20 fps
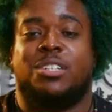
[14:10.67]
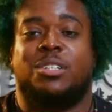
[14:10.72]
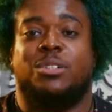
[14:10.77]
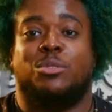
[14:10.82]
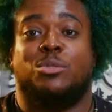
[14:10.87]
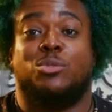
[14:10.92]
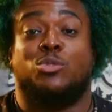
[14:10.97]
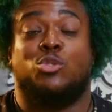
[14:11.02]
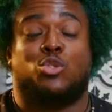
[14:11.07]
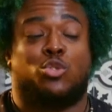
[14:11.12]

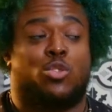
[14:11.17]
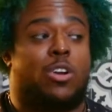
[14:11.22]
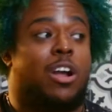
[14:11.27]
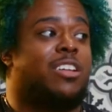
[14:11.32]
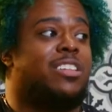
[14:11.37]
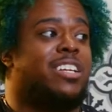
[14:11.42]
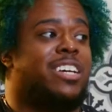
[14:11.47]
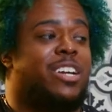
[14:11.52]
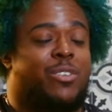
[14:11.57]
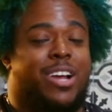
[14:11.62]
to
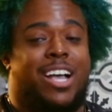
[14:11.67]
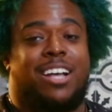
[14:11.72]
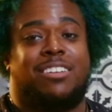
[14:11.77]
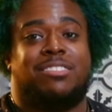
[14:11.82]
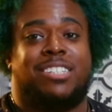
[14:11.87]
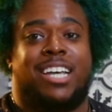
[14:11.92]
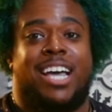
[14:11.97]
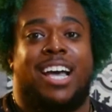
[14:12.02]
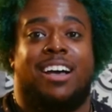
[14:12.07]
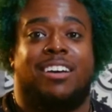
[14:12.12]
struggling around
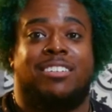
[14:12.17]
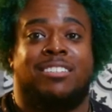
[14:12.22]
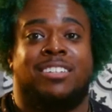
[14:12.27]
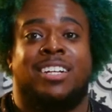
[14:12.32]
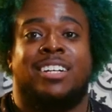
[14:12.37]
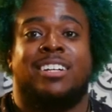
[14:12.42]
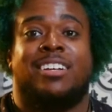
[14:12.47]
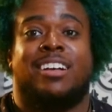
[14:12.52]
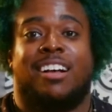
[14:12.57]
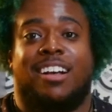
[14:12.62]
town
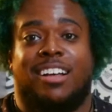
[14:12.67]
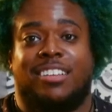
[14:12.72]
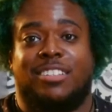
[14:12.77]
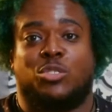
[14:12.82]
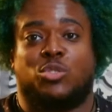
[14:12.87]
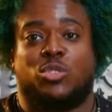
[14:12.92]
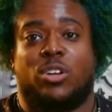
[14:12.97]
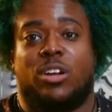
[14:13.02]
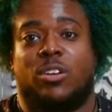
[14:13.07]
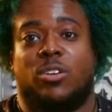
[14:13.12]
on the
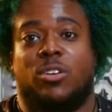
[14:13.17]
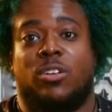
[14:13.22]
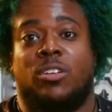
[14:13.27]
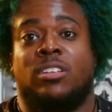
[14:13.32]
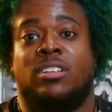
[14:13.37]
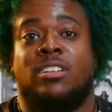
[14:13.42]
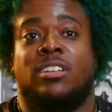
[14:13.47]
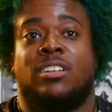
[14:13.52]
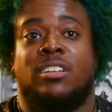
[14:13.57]
struggle